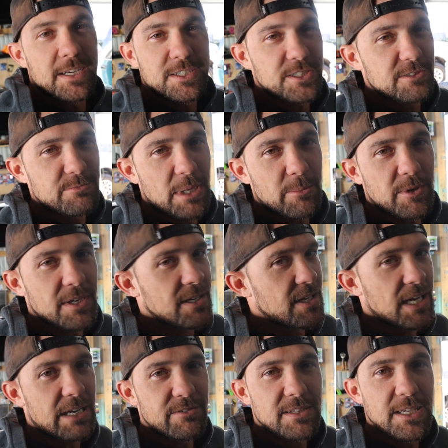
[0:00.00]
Just remember,
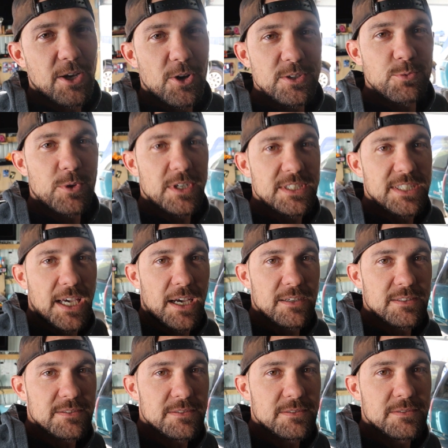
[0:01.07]
not everything always works
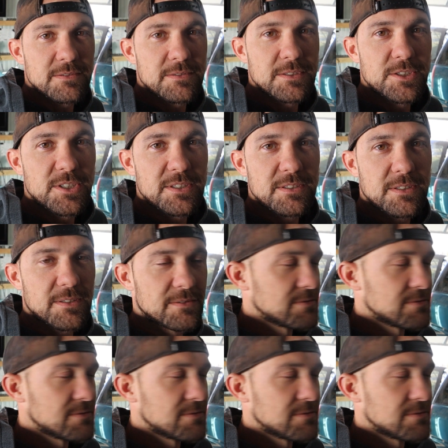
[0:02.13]
out, and you just